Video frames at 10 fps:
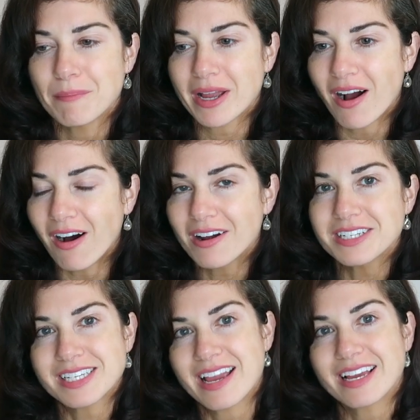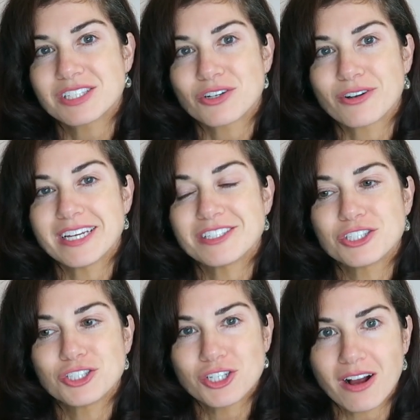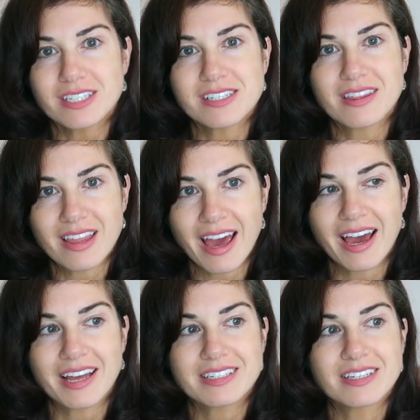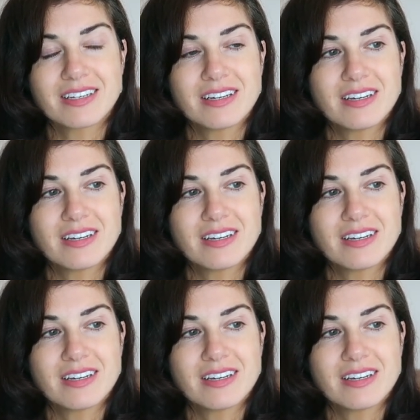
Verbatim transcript: my honest answer is just that